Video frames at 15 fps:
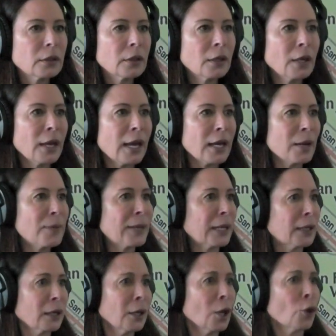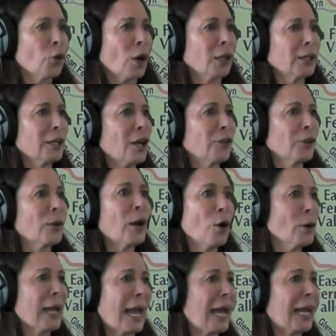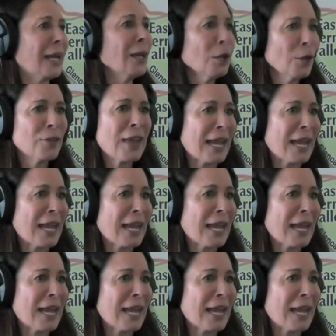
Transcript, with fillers: And I'd be like crawling on the ground. Okay, really?